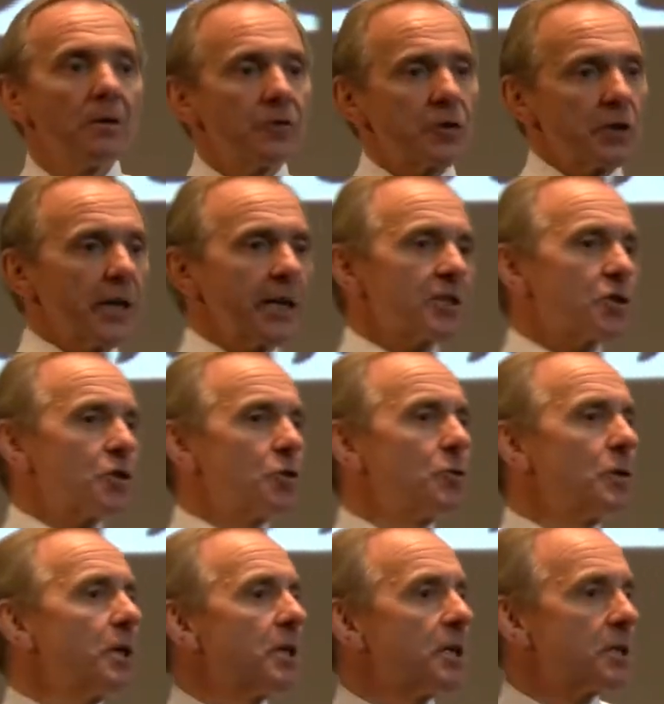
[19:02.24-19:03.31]
for the next 2
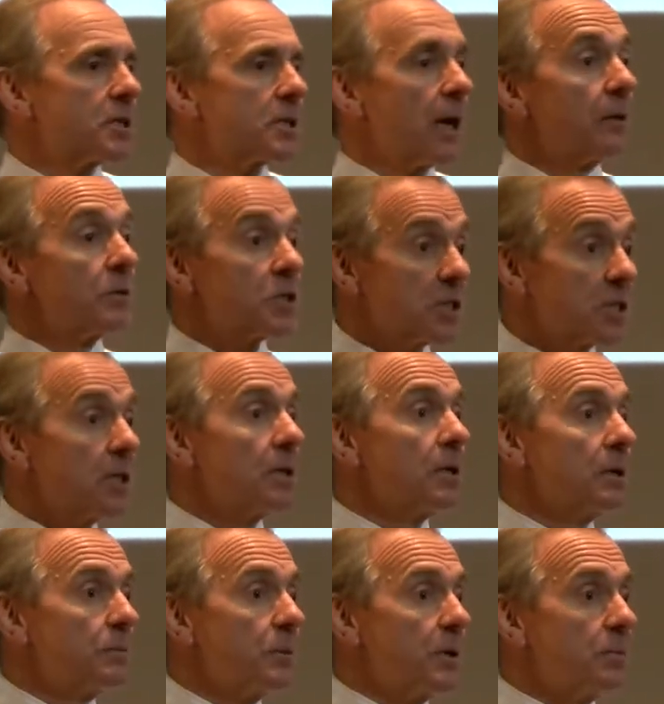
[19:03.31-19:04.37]
years, I was still
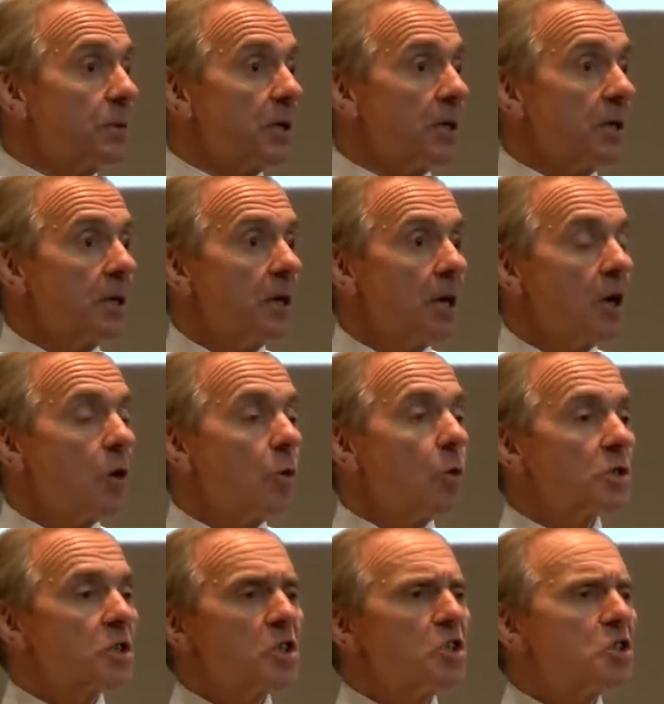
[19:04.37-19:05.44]
at BP,
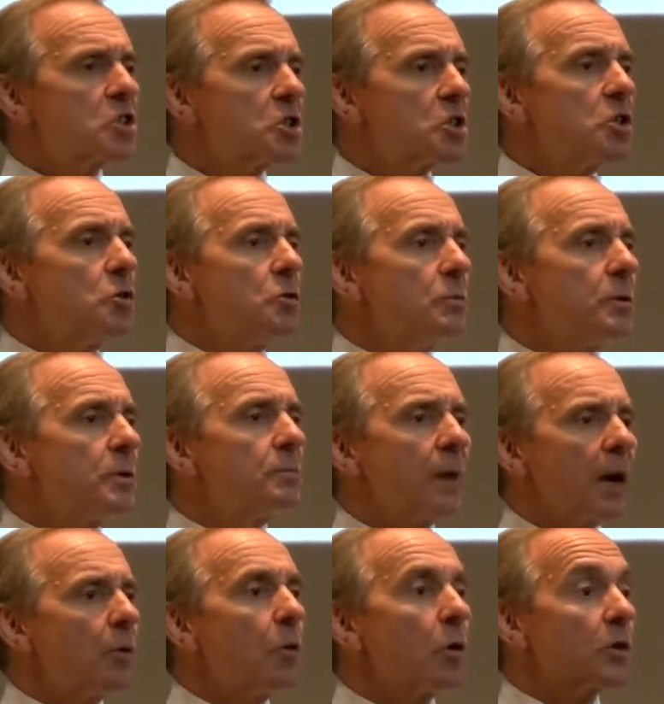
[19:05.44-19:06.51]
was consumed
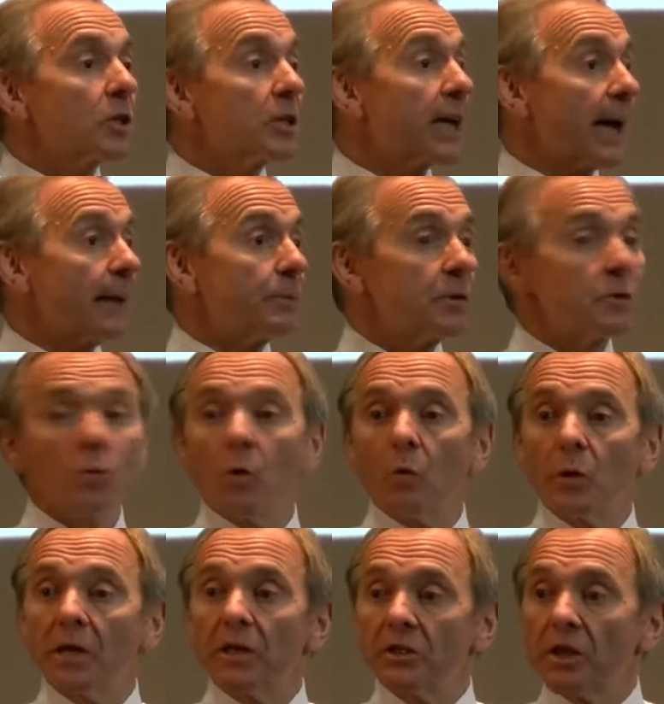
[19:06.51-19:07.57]
by what had happened,
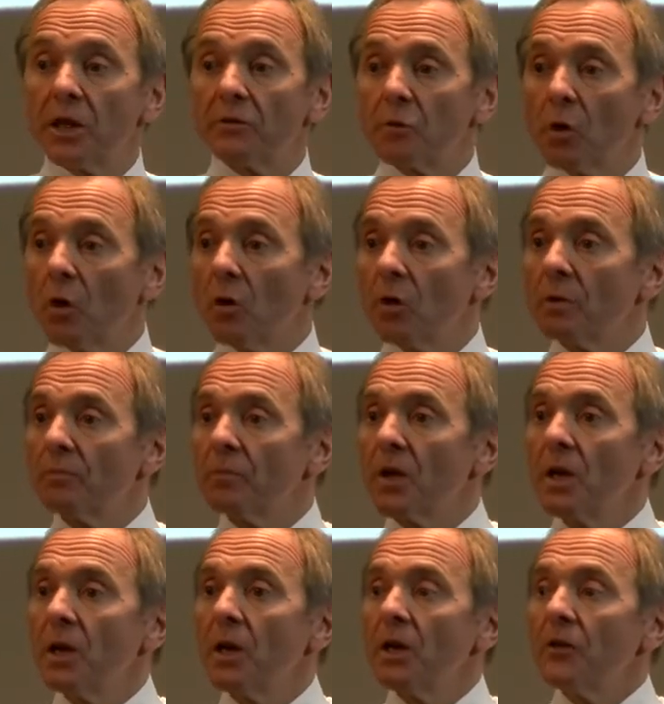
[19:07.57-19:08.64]
what we had done wrong.
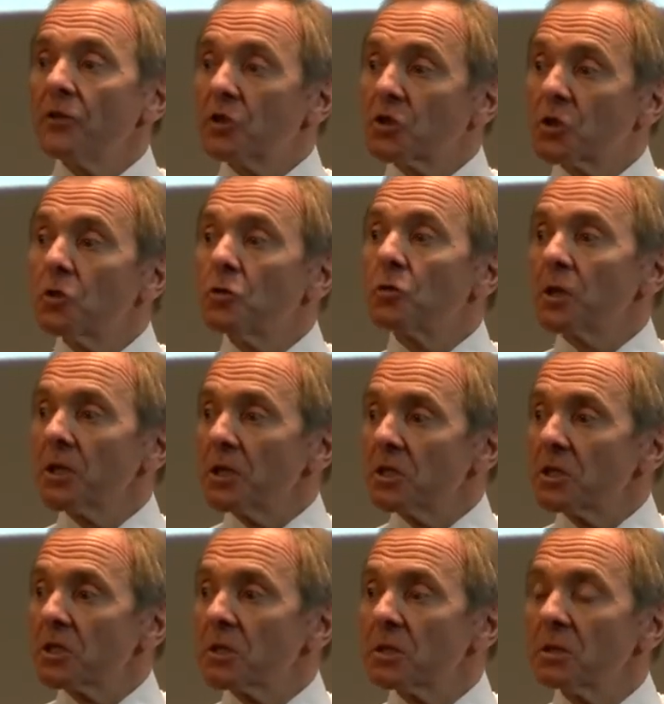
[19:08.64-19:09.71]
And the truth
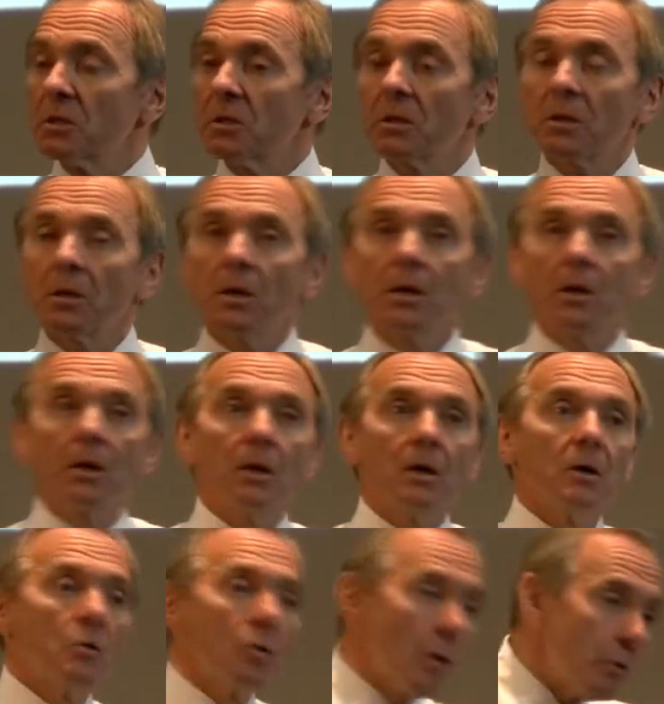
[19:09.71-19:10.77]
is,
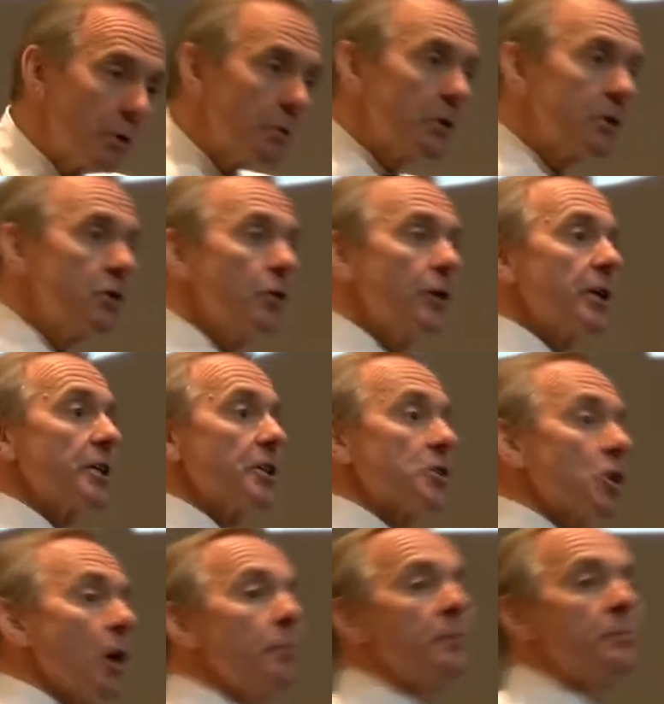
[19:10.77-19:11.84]
what we were doing at the
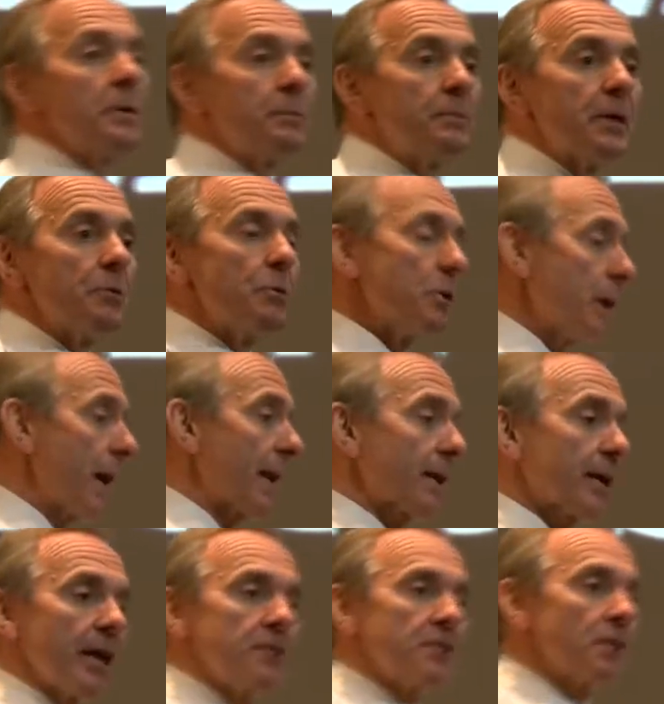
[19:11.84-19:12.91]
top of BP, we were
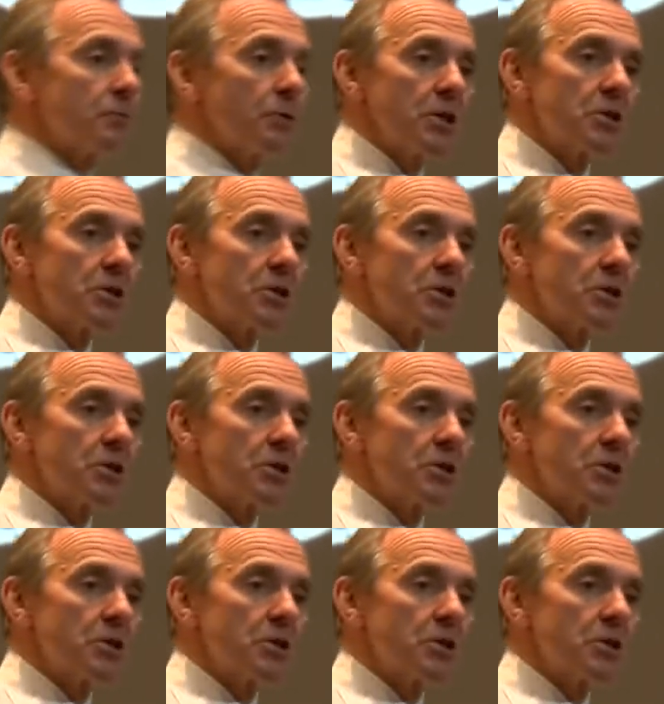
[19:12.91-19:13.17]
allocating